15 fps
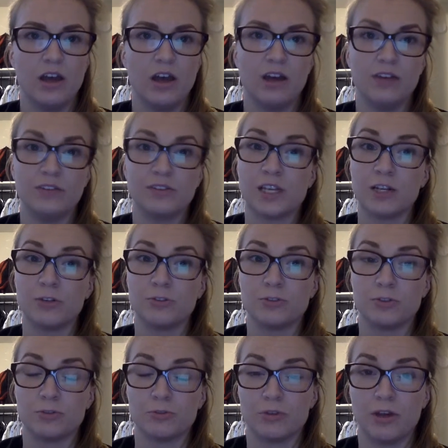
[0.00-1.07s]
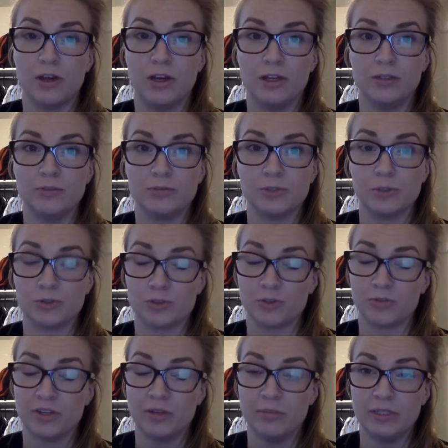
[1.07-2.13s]
of psychosocial
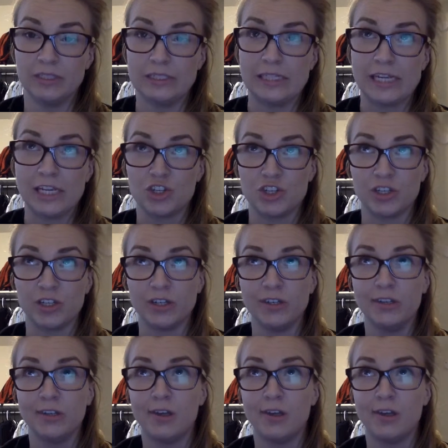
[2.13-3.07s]
rehabilitation